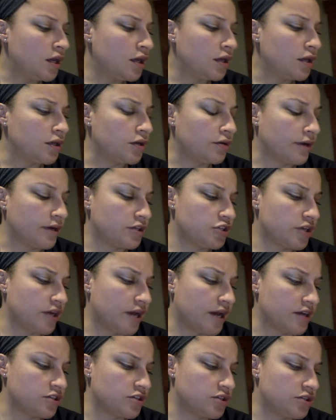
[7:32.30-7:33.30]
You actually
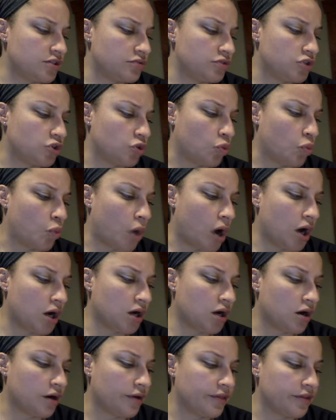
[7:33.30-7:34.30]
ask the student to
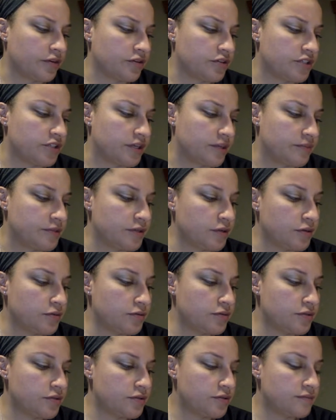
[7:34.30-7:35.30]
walk on their
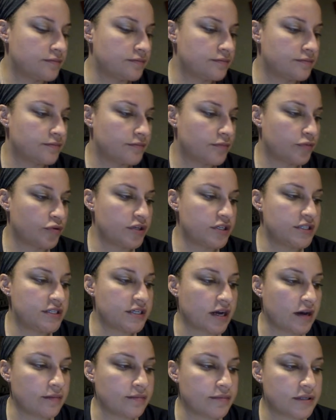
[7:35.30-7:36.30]
tiptoes 3
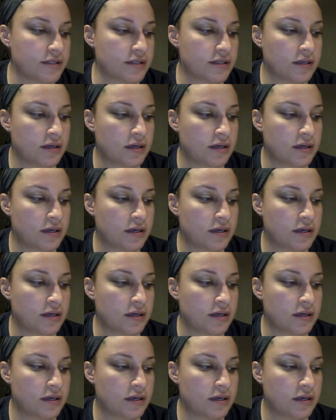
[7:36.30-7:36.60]
steps.